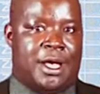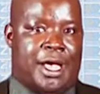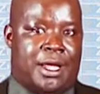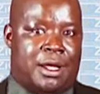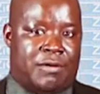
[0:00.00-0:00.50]

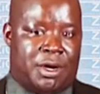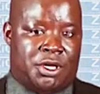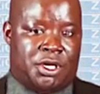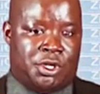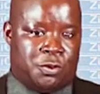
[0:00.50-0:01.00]
I
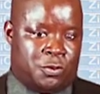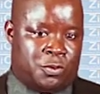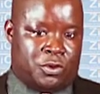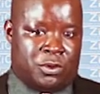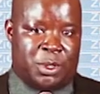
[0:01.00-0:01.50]
guarantee you
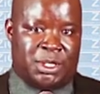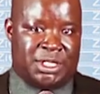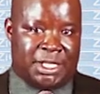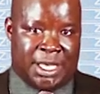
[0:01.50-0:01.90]
all the Zika